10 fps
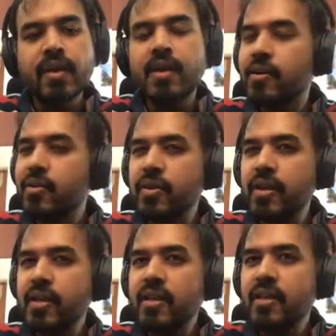You
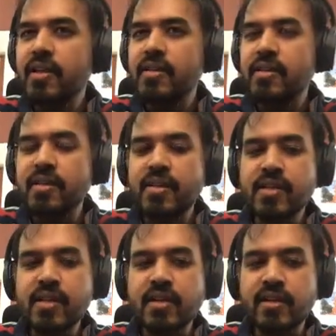see the
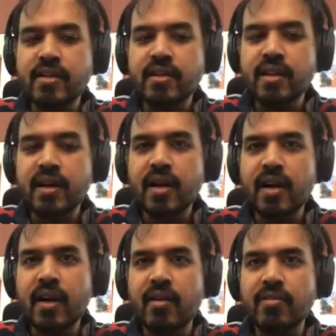distinction here,
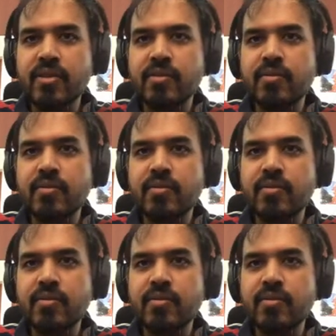Vishnu?